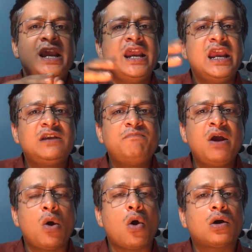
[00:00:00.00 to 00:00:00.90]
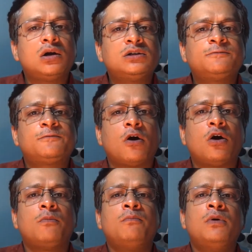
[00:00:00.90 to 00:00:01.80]
It may occur
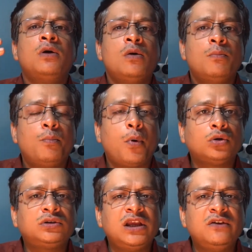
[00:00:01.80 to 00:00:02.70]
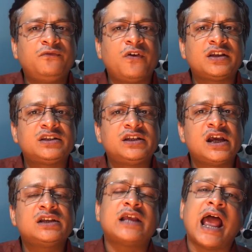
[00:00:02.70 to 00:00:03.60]
from both
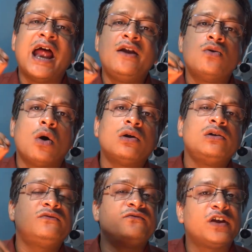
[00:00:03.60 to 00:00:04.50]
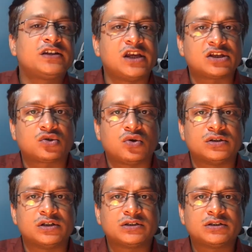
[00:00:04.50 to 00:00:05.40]
infectious and non-infectious
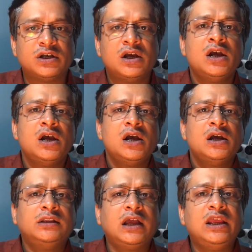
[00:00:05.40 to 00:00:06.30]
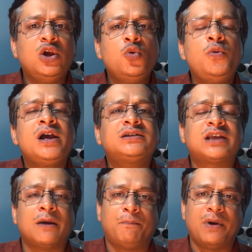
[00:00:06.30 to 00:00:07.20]
causes. The uvea
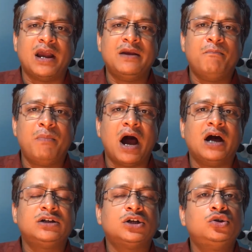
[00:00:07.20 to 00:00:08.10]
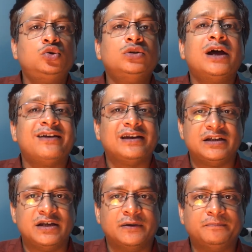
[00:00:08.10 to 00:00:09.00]
supply blood to the
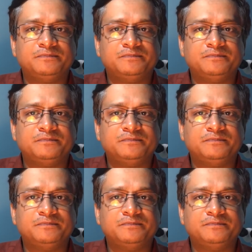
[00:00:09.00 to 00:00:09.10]
retina.